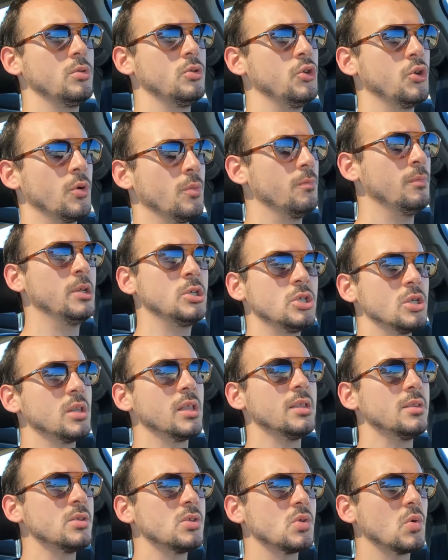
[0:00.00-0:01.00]
your
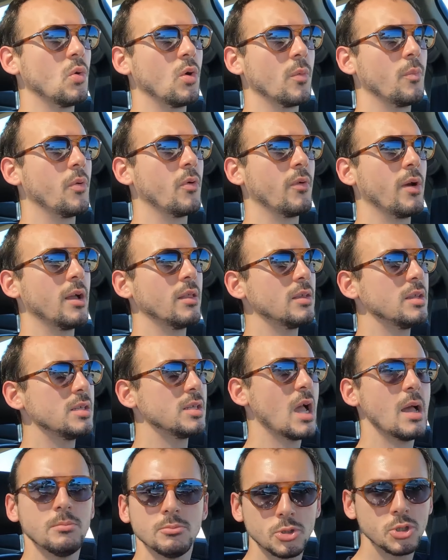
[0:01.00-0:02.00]
Michelins or Pirellis?
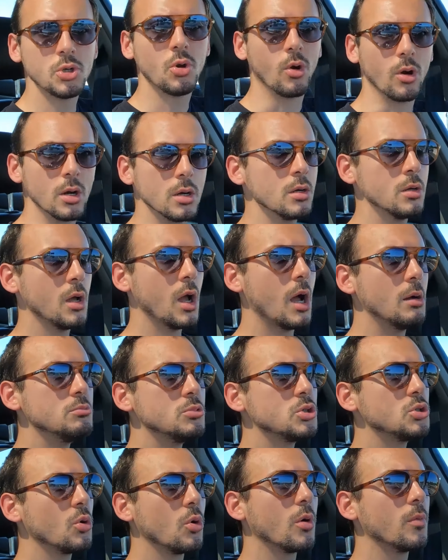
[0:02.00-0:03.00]
I'm
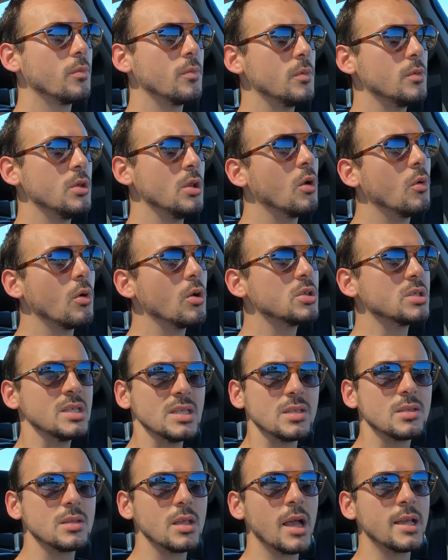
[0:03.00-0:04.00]
sure, you know,
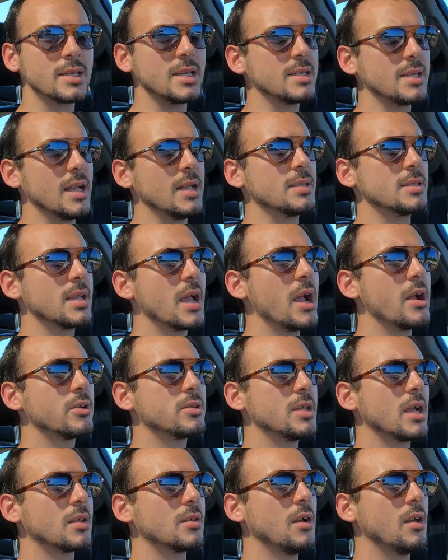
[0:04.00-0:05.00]
as I said, tire
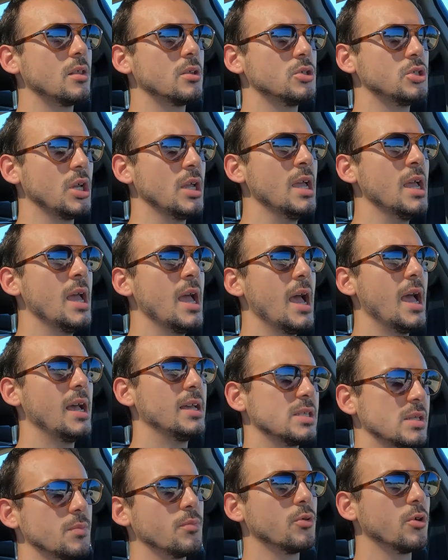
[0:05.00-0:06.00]
technology
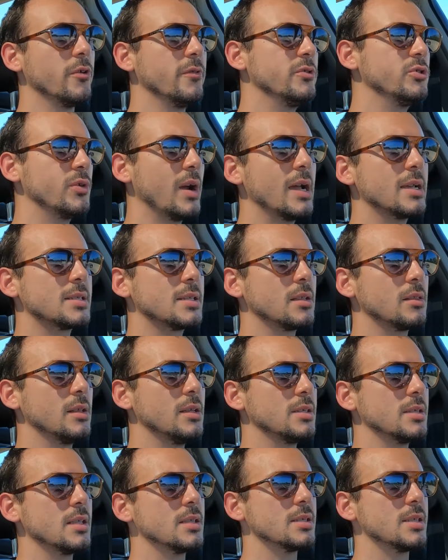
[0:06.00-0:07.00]
has improved
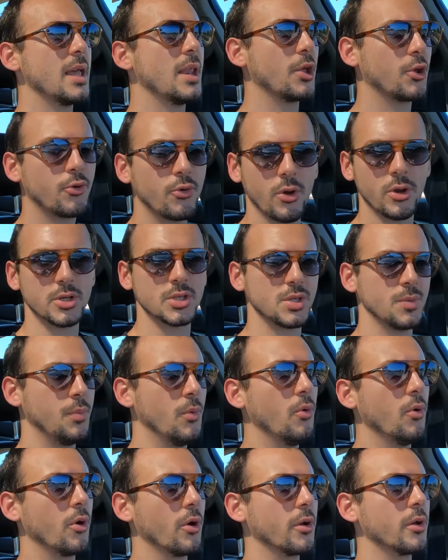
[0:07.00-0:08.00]
drastically since then across the
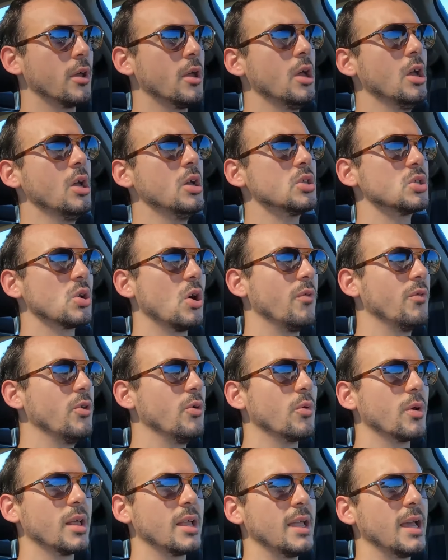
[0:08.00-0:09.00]
board. So if
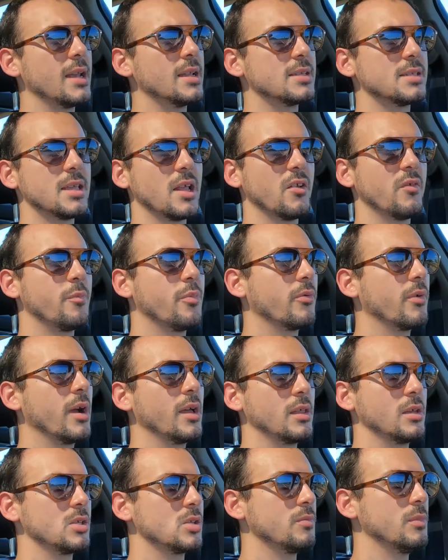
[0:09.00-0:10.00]
you were to get a set of
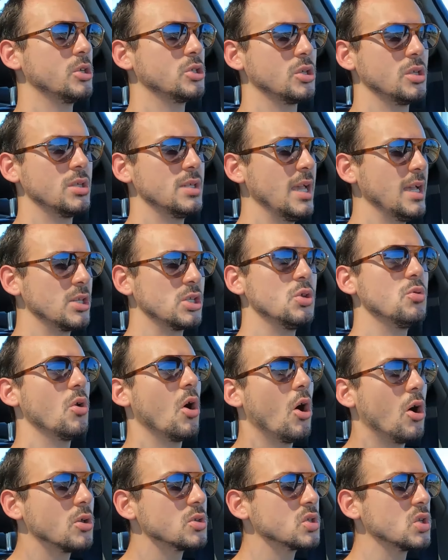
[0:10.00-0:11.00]
Pirellis or Michelins, yes,
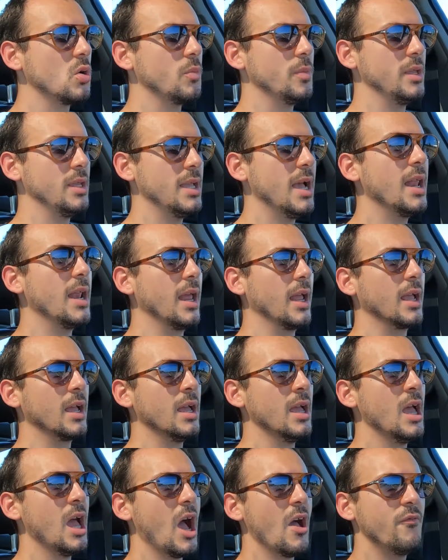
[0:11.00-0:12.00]
you'd also be getting
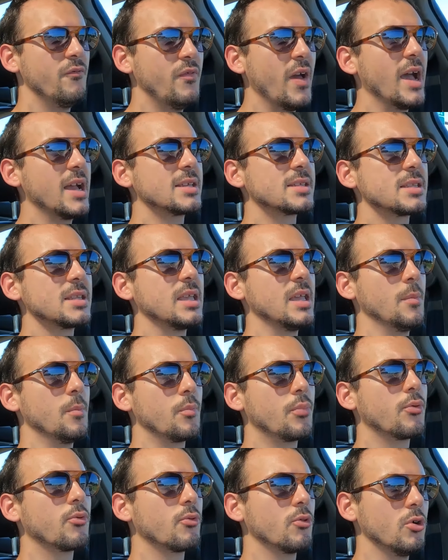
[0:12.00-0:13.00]
a vastly
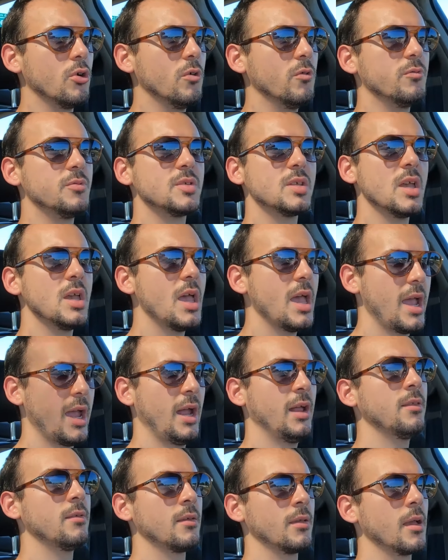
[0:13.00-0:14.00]
improved
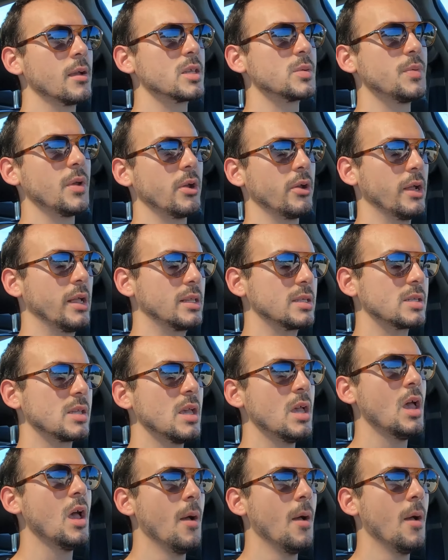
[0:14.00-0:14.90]
handling experience.